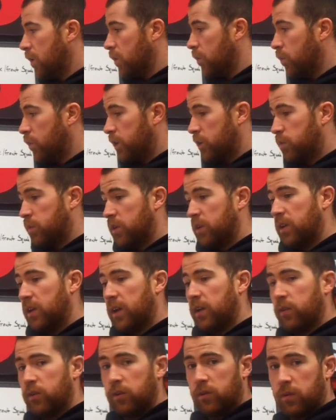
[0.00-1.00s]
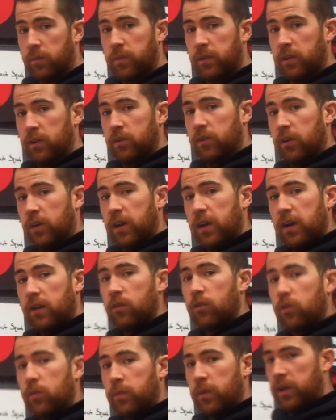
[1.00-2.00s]
which will allow you to build your
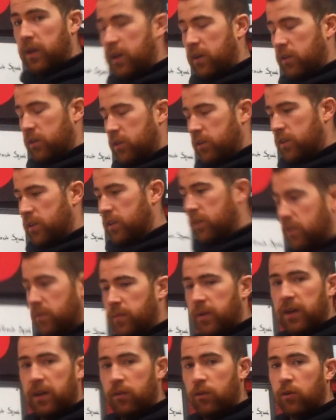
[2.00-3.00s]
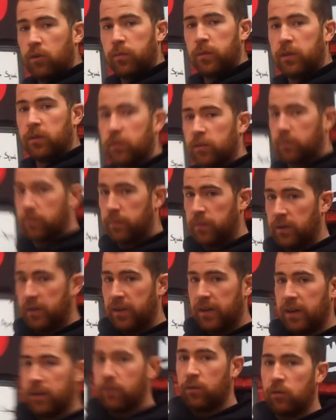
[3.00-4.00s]
aerobic energy system. Aerobic doesn't build
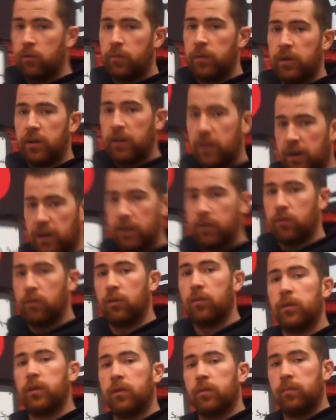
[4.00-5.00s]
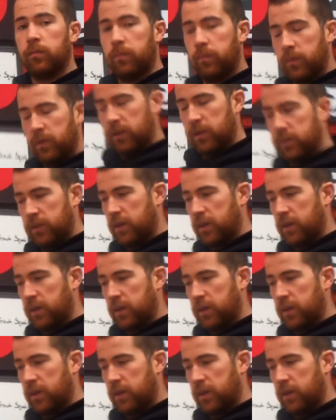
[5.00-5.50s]
anaerobic, anaerobic builds